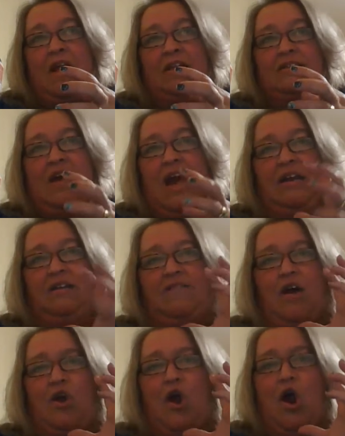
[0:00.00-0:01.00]
It's kind of
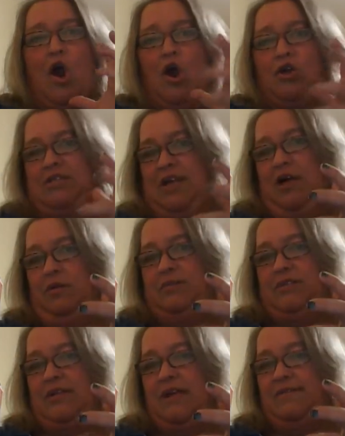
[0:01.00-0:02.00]
on her to help
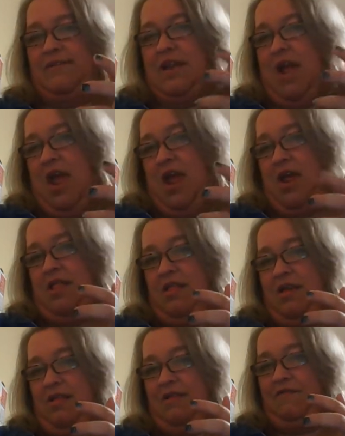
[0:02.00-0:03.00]
save the day in
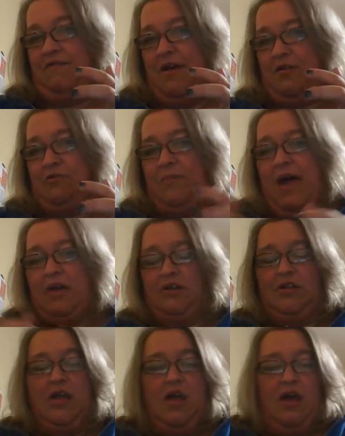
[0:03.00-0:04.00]
the final
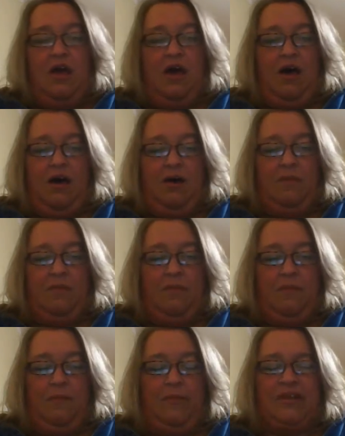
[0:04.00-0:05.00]
battle.
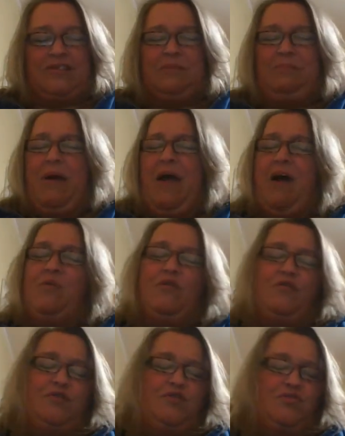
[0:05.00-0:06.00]
But it's a
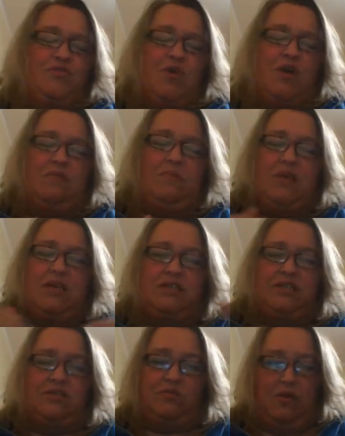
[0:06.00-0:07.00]
powerful story
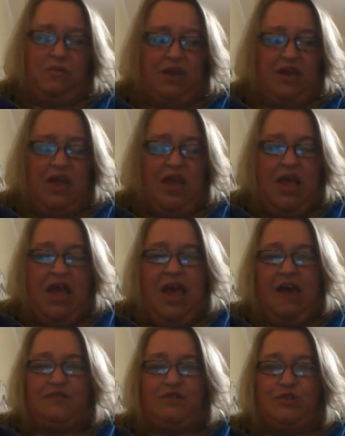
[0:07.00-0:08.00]
because these women
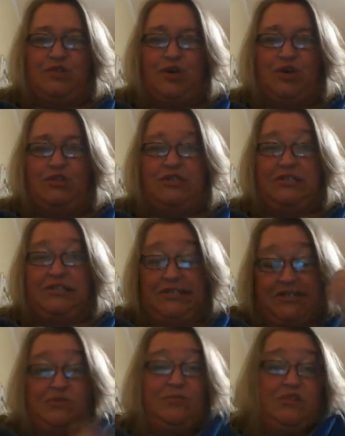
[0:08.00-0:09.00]
have to learn to
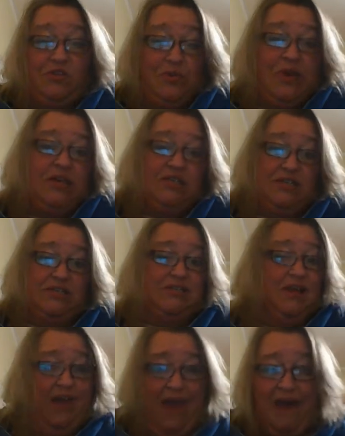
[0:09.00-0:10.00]
deal with their weaknesses.
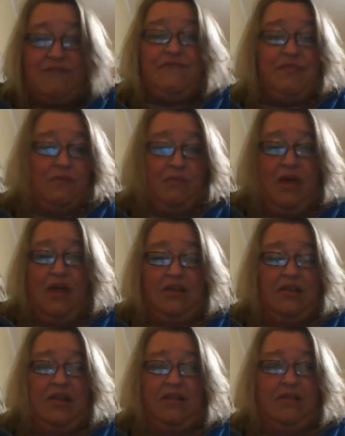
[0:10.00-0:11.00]
They have them,
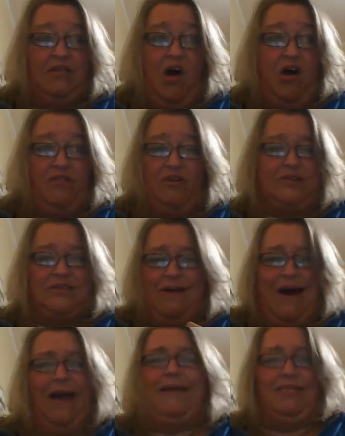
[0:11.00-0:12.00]
and the author doesn't
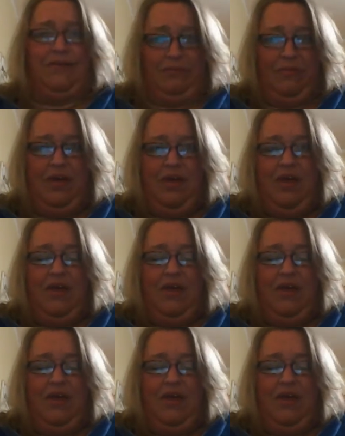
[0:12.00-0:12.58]
hide them.